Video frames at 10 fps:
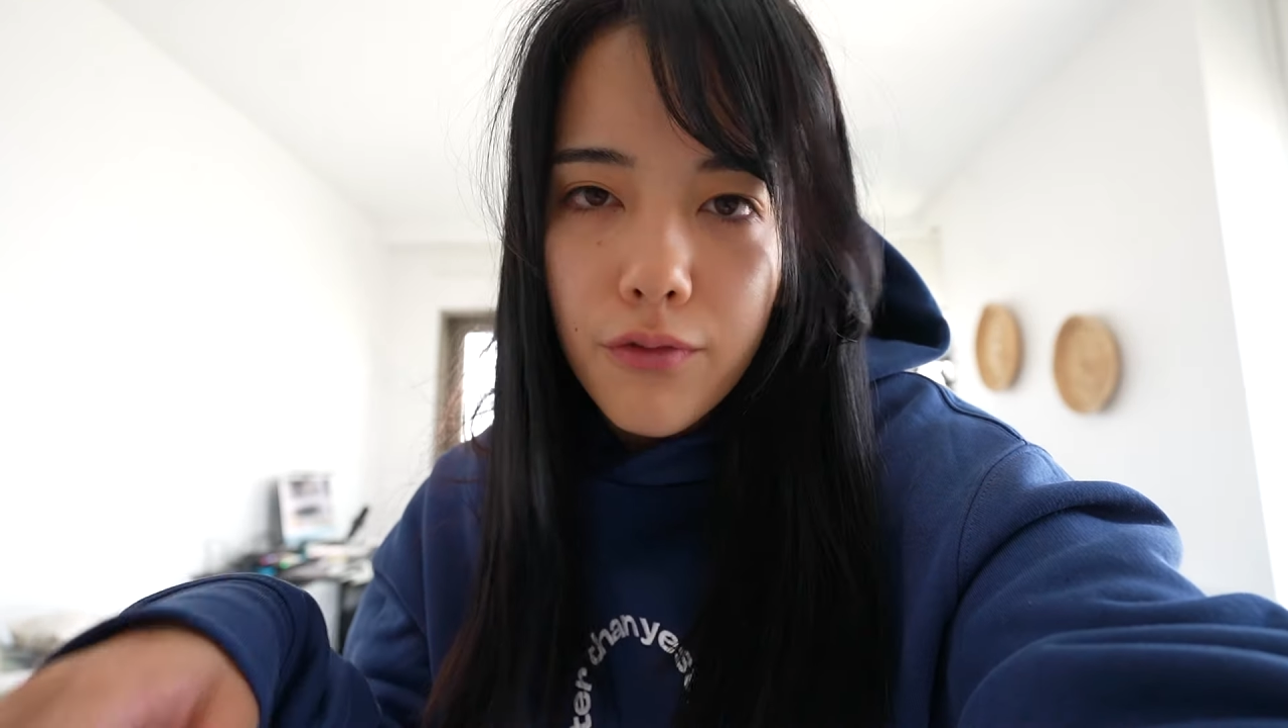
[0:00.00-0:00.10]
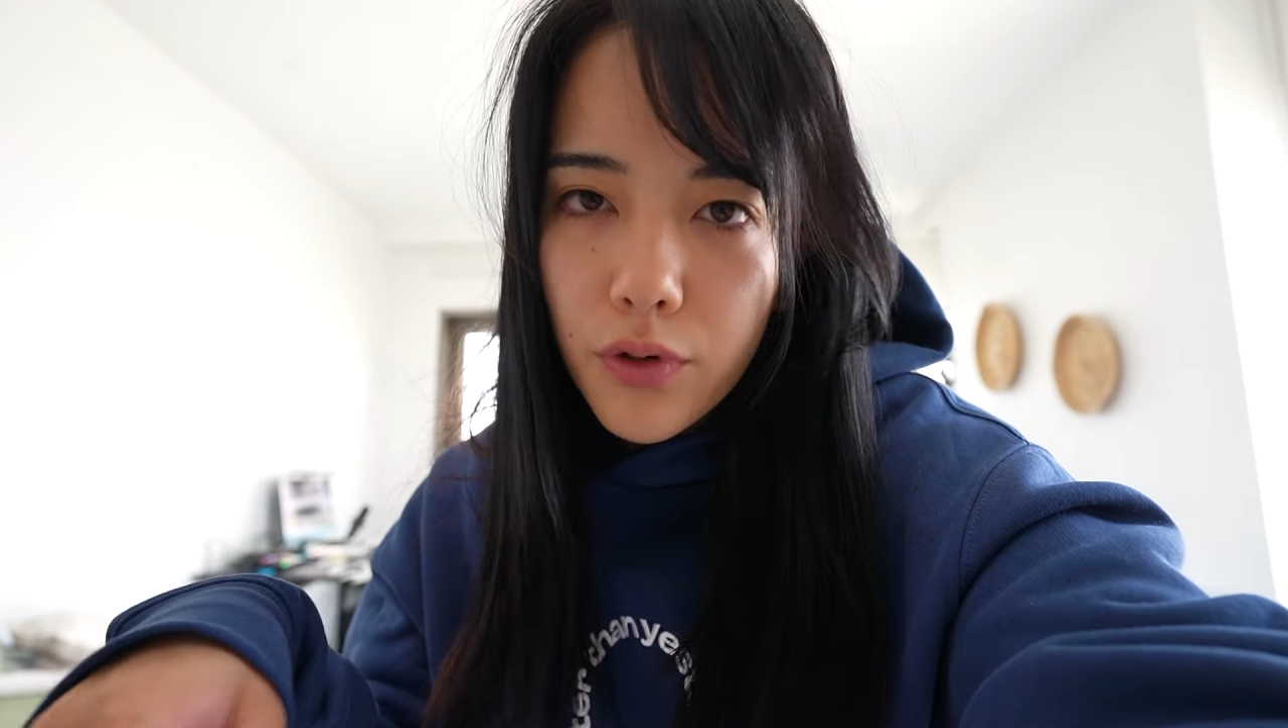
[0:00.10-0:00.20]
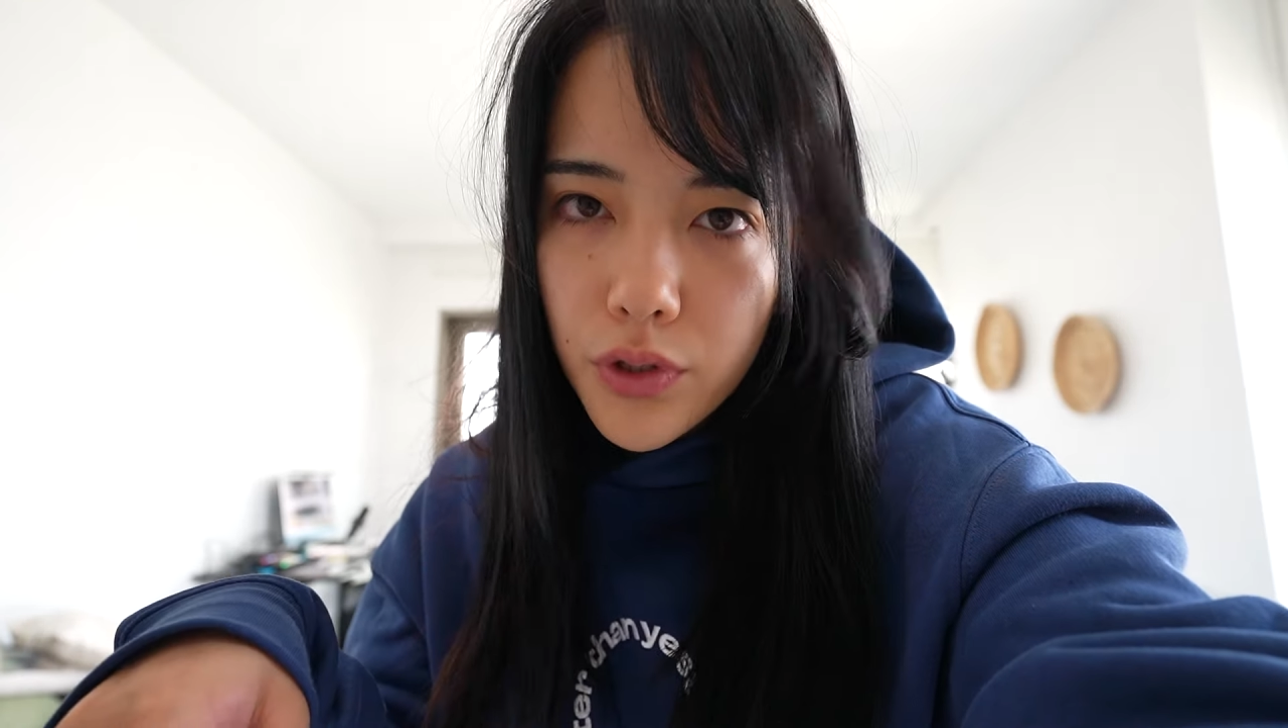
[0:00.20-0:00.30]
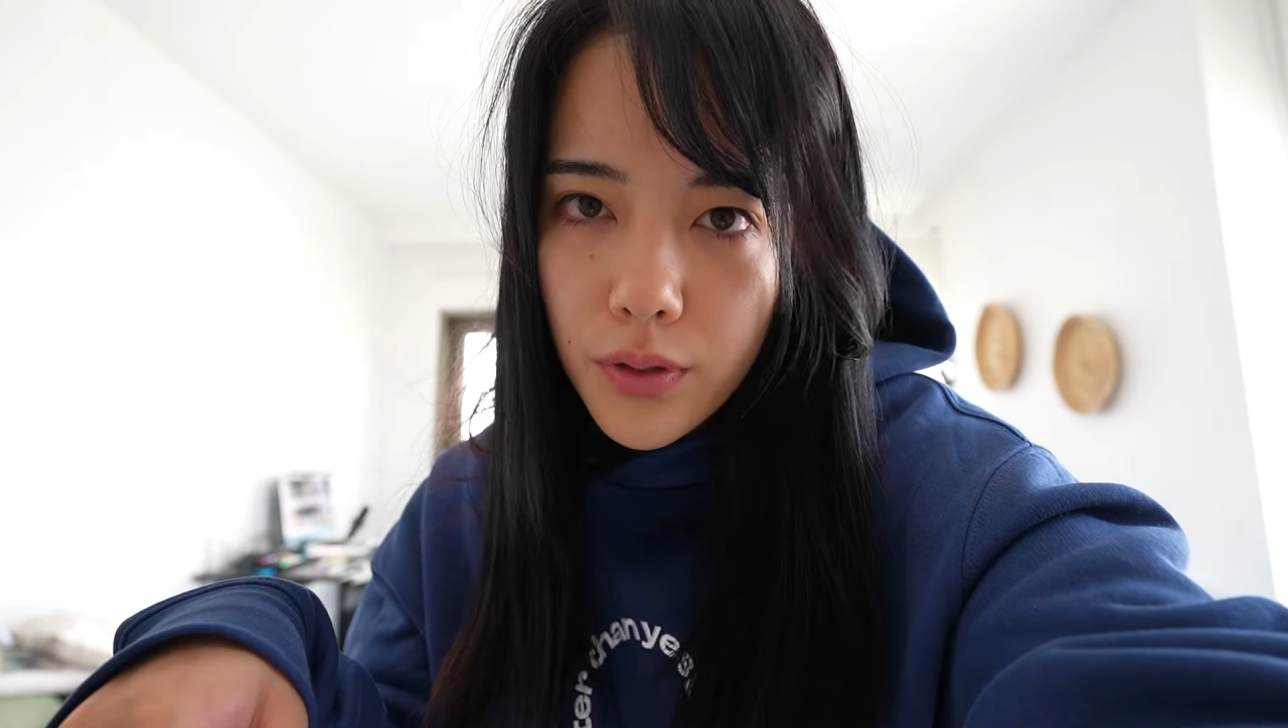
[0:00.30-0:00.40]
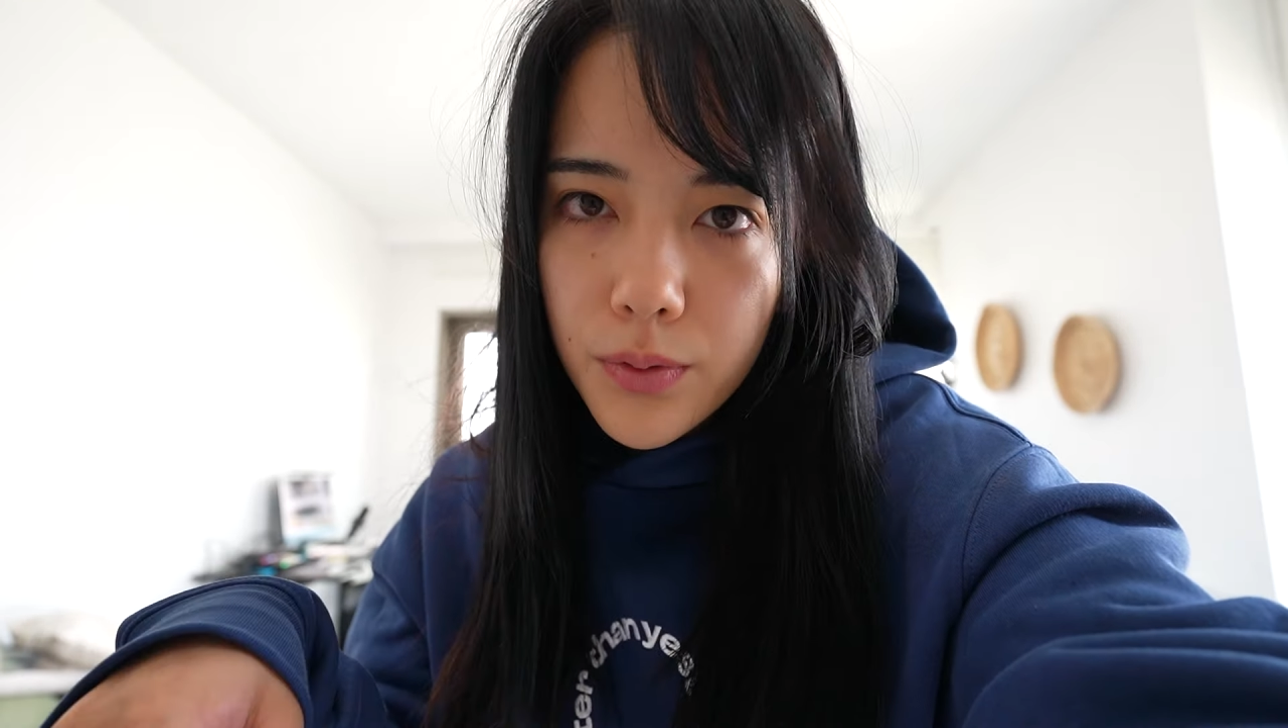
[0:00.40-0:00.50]

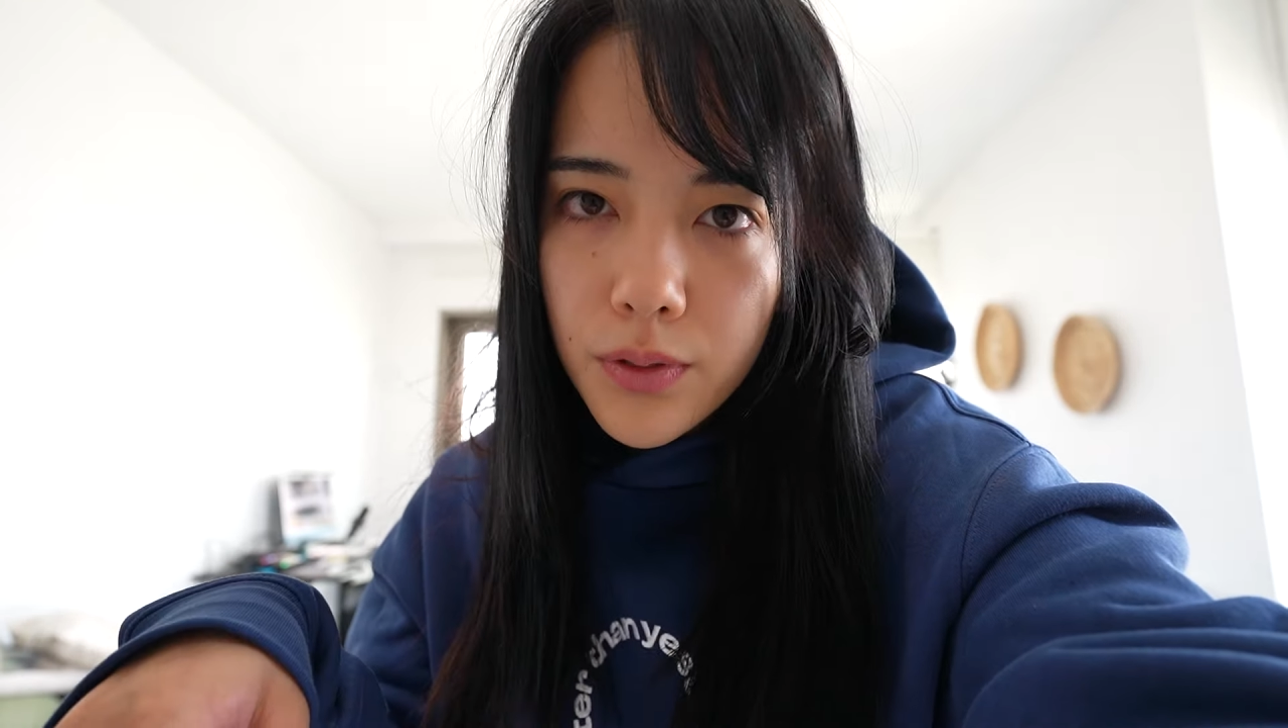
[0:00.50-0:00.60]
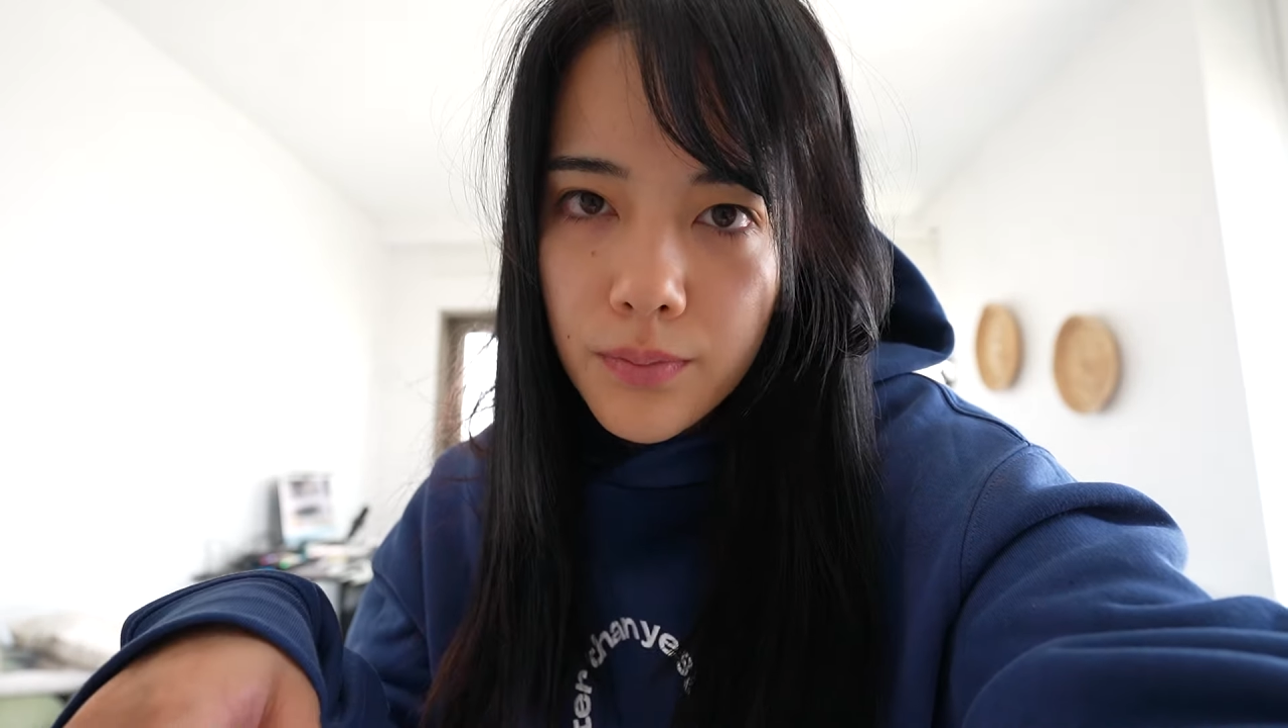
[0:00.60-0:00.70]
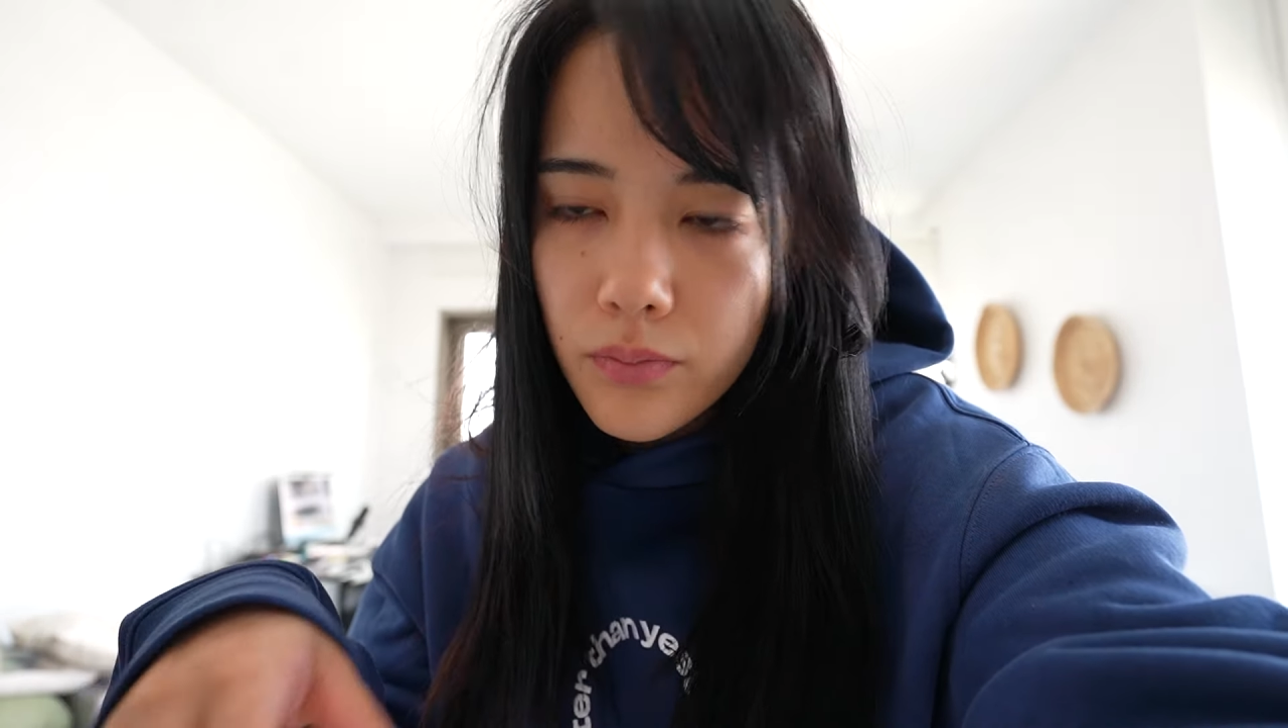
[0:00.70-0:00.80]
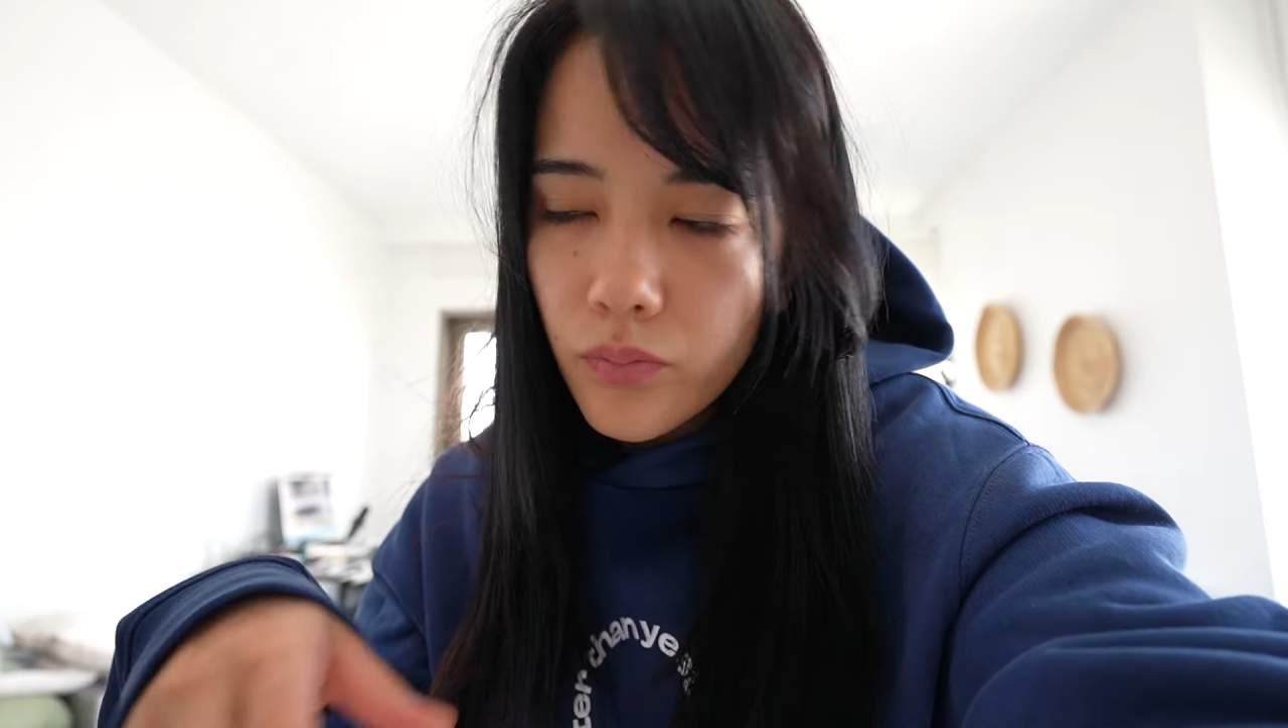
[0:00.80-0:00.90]
four stops